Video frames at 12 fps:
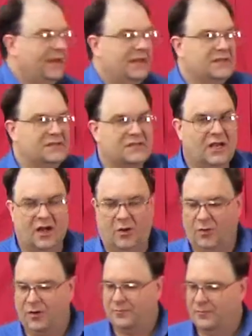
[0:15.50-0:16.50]
is
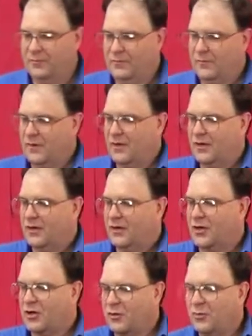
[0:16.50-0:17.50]
our
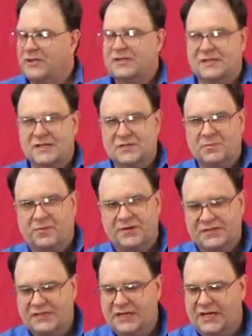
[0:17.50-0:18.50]
coolant system
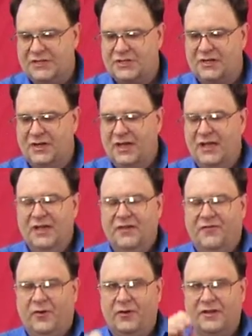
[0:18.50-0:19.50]
presentation
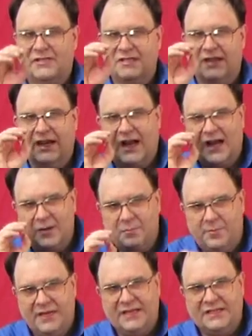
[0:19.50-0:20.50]
focusing on
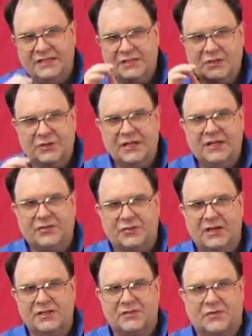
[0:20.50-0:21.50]
BTU heat
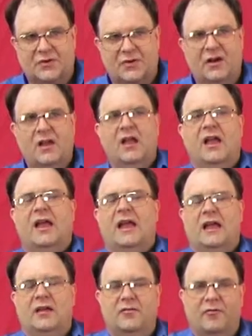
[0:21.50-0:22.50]
transfer
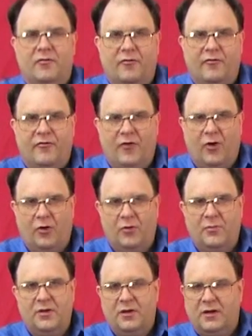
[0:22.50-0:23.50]
and
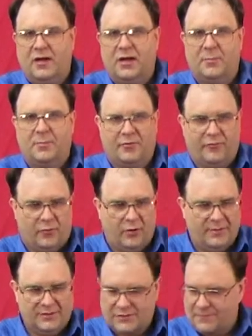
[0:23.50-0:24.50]
foam uh,
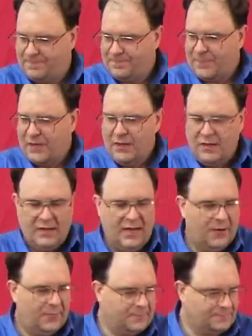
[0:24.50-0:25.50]
performance.
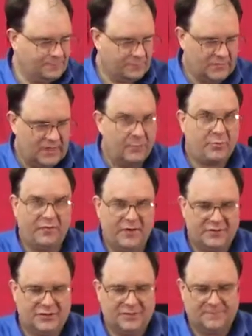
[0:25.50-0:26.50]
Now, and
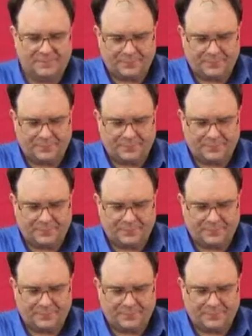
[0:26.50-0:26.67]
prevention.